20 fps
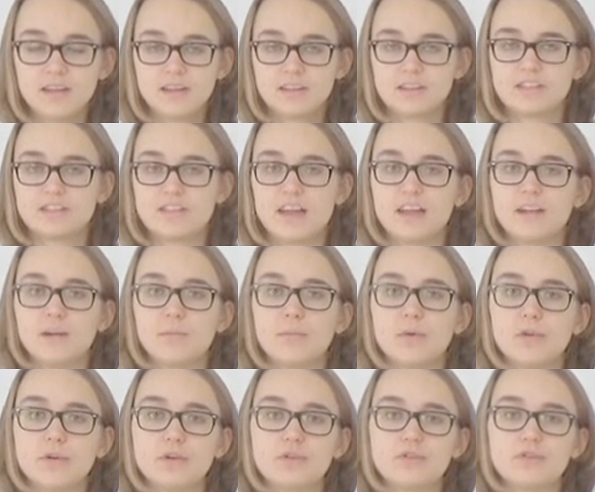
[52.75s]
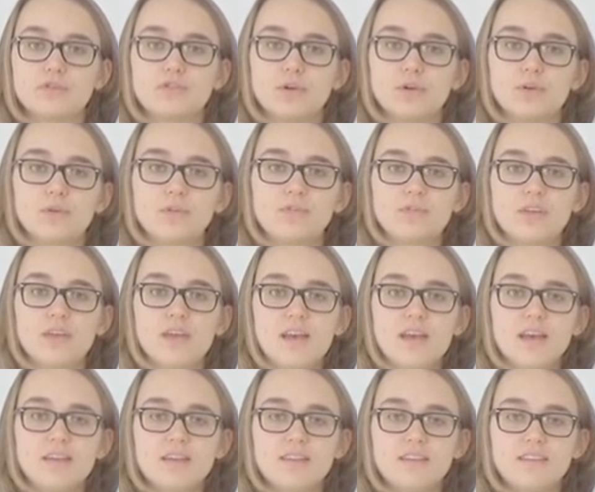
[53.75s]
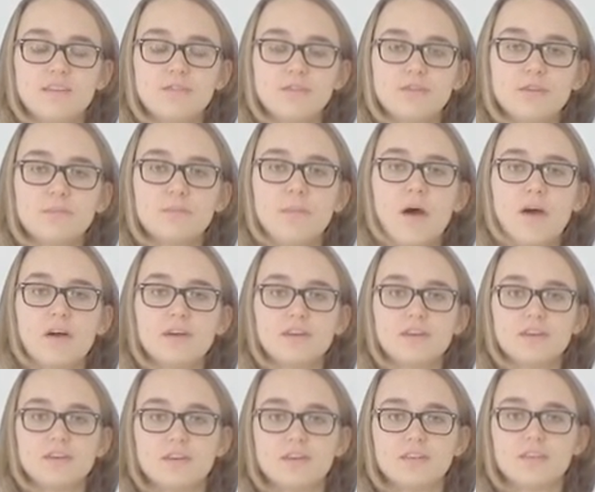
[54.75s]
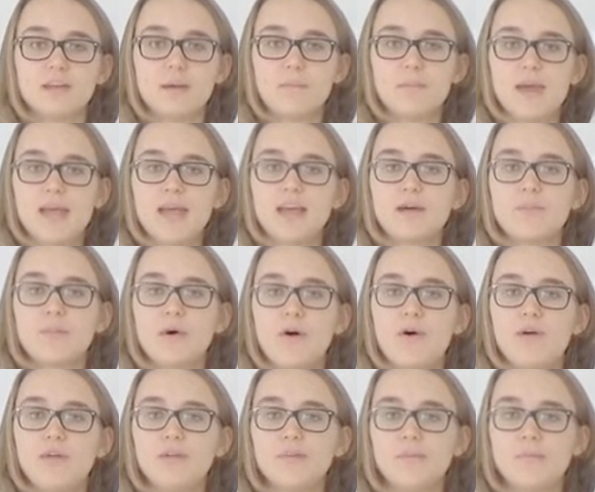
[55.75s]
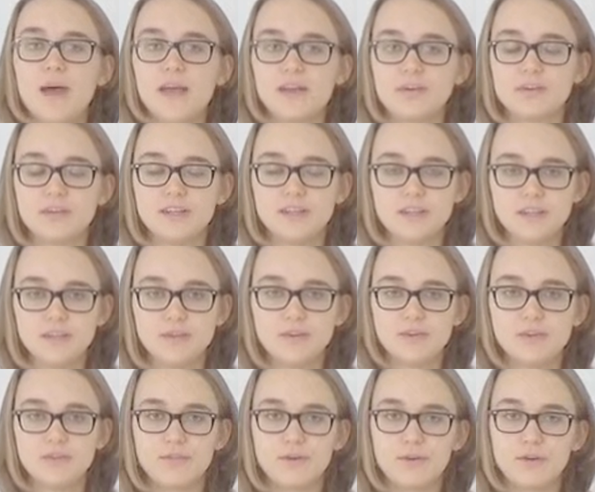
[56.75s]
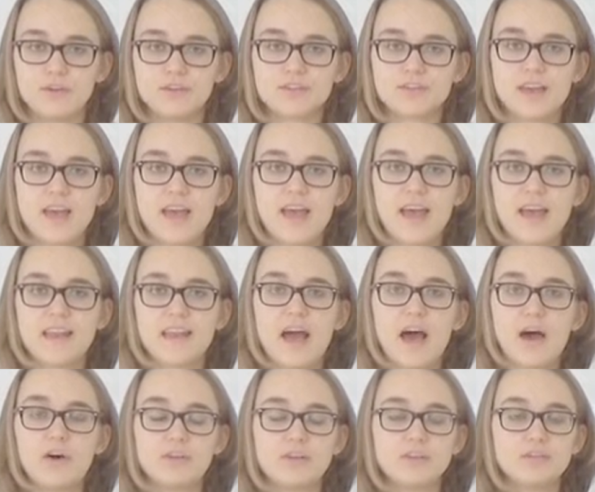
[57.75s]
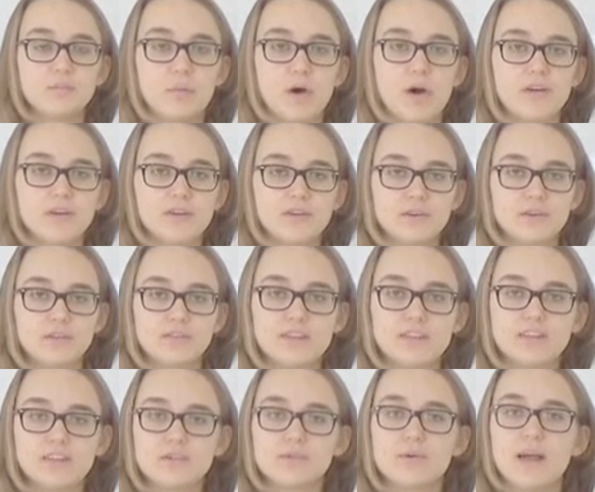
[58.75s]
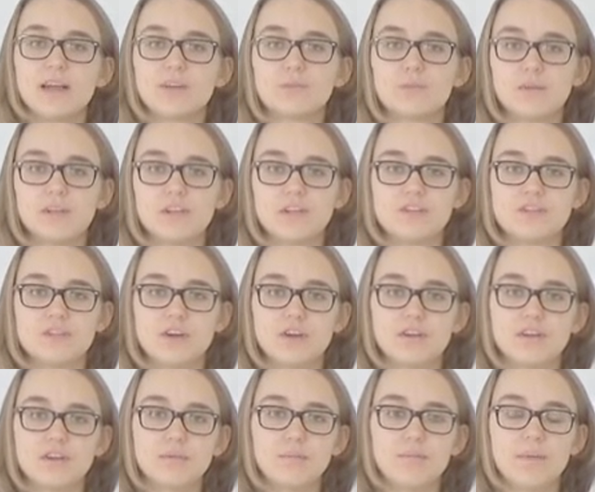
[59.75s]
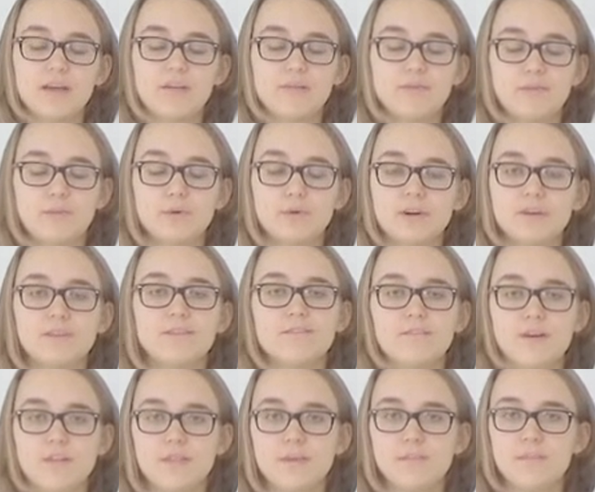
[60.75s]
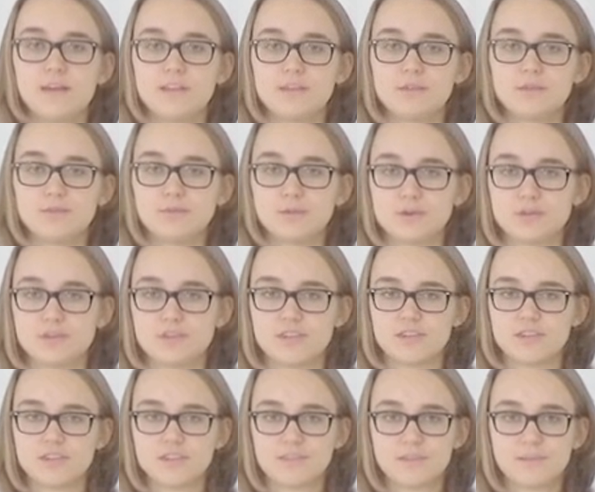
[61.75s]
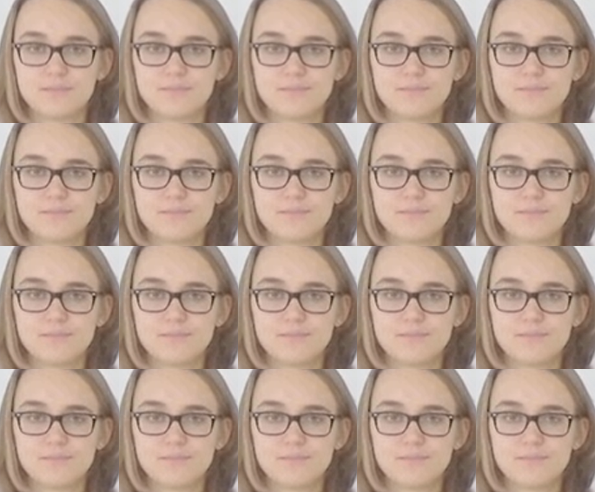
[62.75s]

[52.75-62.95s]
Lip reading: The Standard Model shows the different particles that make up all the matter in the universe and how these particles interact with each other by four fundamental forces.